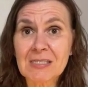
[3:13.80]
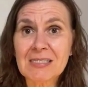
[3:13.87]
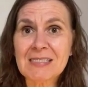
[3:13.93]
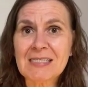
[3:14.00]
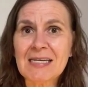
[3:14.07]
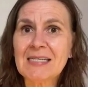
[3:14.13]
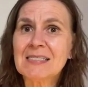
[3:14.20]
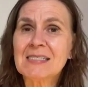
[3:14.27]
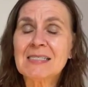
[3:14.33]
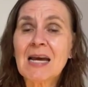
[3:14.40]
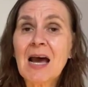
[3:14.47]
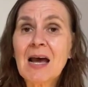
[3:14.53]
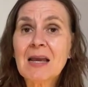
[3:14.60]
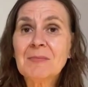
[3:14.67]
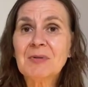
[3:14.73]
It takes
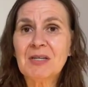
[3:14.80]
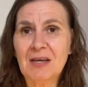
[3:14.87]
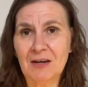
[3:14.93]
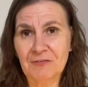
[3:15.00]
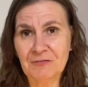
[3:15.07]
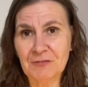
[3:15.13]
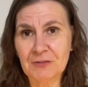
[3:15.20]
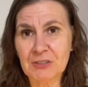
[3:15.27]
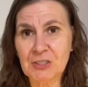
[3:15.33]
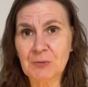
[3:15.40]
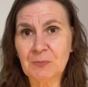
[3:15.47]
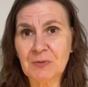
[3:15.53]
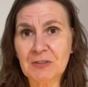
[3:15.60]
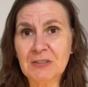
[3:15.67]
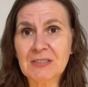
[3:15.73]
time and effort to
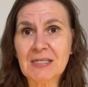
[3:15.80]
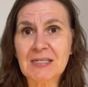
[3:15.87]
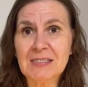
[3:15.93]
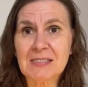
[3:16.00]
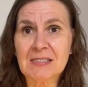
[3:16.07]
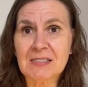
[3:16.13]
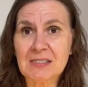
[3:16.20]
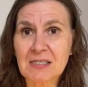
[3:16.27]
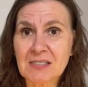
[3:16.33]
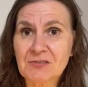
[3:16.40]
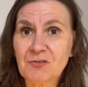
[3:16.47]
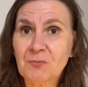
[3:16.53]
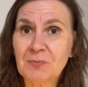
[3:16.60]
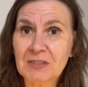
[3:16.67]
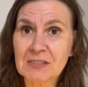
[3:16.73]
build a
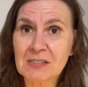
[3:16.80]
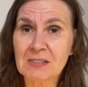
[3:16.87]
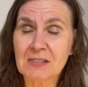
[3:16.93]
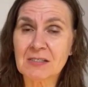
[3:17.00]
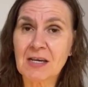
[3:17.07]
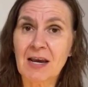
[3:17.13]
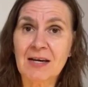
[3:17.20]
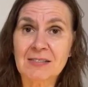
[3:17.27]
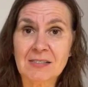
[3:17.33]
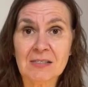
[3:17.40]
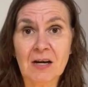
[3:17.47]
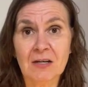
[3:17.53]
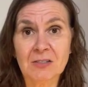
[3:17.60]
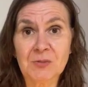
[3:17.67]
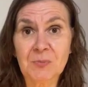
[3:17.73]
successful business as
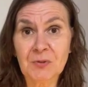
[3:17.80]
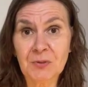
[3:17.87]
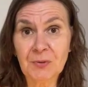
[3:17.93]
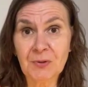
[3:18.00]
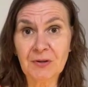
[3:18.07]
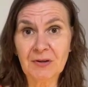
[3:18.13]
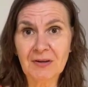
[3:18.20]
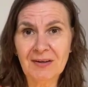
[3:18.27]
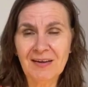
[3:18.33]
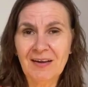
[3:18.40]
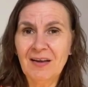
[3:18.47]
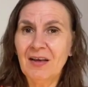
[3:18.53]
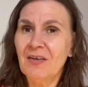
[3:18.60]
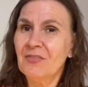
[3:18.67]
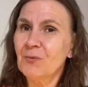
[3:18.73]
an entrepreneur.
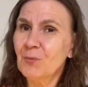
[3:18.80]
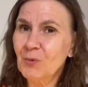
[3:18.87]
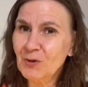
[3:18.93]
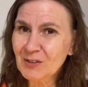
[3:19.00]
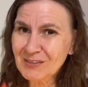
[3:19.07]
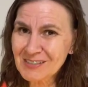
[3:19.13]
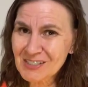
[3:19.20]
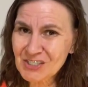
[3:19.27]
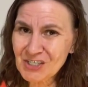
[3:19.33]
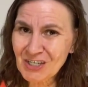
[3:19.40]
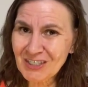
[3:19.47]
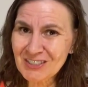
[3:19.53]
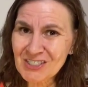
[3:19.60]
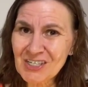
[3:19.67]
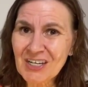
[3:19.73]
The world is
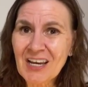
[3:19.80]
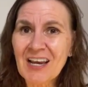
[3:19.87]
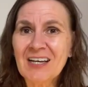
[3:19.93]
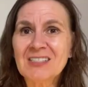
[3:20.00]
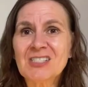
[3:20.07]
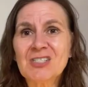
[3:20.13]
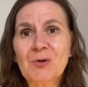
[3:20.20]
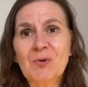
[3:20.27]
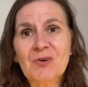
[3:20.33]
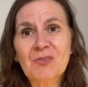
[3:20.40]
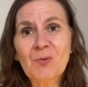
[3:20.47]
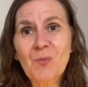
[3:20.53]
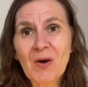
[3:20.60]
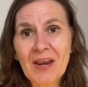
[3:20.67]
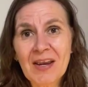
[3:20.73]
changing, and so are
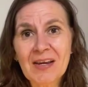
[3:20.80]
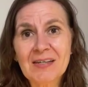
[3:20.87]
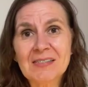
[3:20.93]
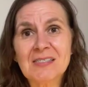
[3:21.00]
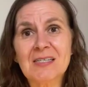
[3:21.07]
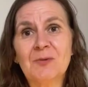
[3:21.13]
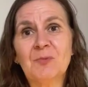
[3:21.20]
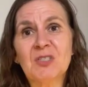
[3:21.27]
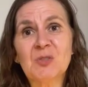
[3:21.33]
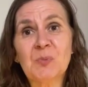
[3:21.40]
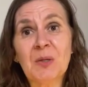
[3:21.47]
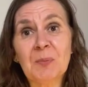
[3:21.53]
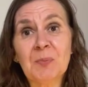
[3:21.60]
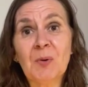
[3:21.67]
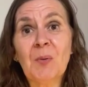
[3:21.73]
the ways in which
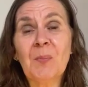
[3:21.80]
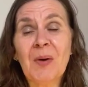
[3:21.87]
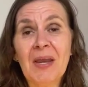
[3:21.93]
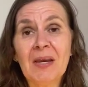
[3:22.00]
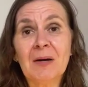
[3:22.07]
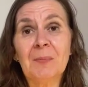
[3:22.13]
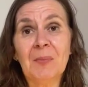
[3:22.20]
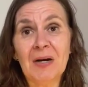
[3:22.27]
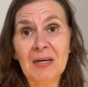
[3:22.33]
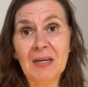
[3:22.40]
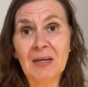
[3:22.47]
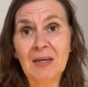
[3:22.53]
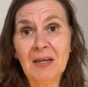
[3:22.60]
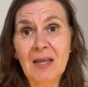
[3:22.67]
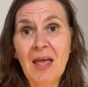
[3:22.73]
people make
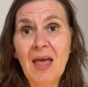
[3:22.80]
money.